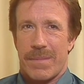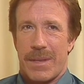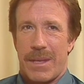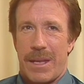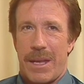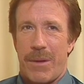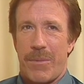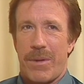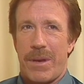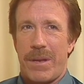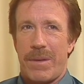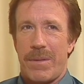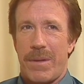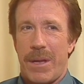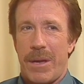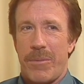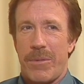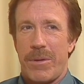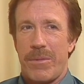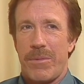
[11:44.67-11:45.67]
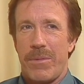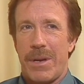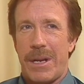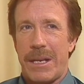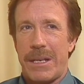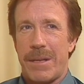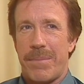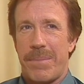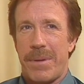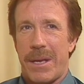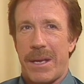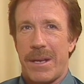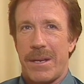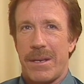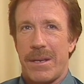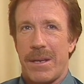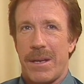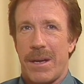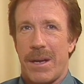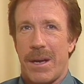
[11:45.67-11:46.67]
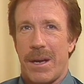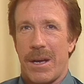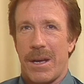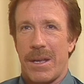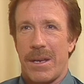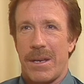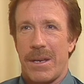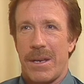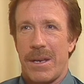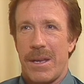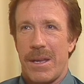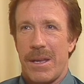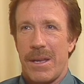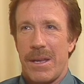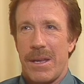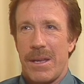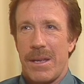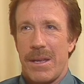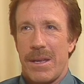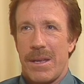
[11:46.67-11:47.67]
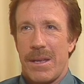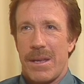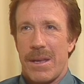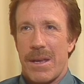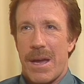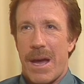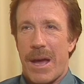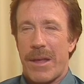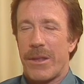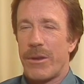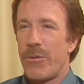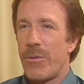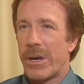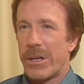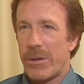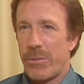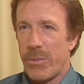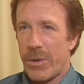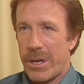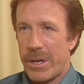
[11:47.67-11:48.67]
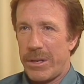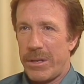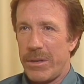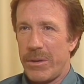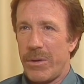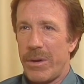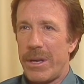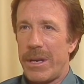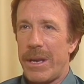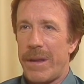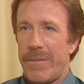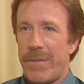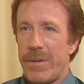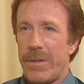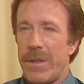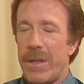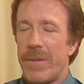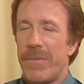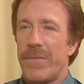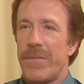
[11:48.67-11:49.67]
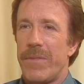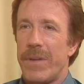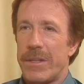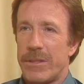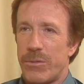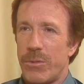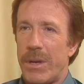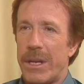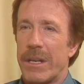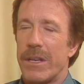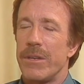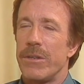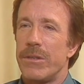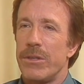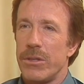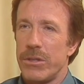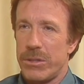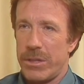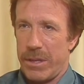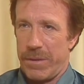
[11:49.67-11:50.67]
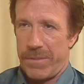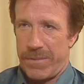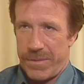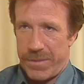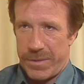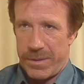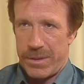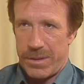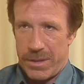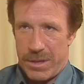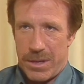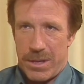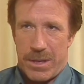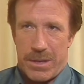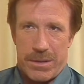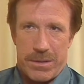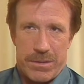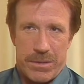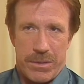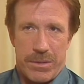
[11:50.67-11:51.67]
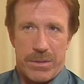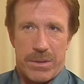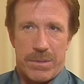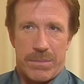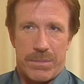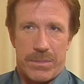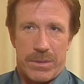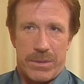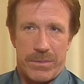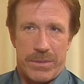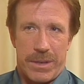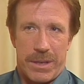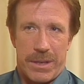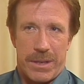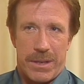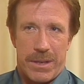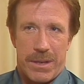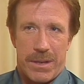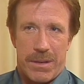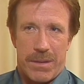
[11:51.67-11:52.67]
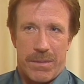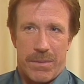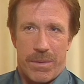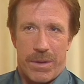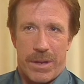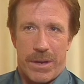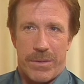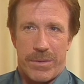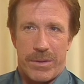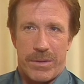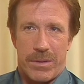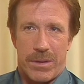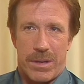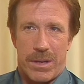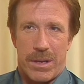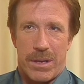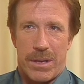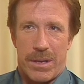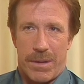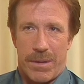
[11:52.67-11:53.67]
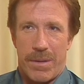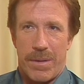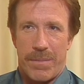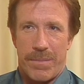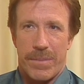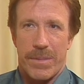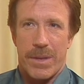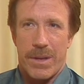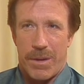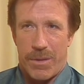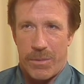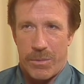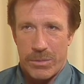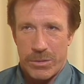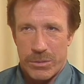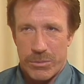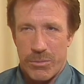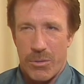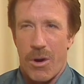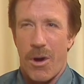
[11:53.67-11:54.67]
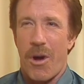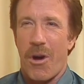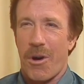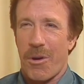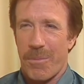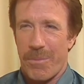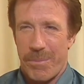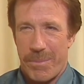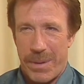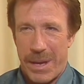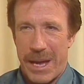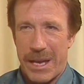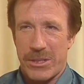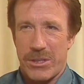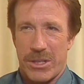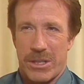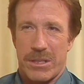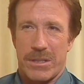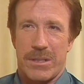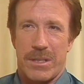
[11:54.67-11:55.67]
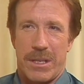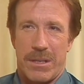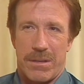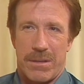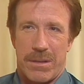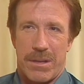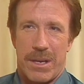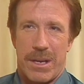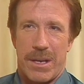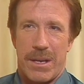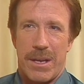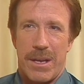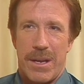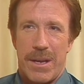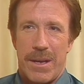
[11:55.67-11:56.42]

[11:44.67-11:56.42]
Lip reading: It would really depend on how the director would want to do it, and if it's really conducive to the movie, whether I would do a strong, passionate scene or not.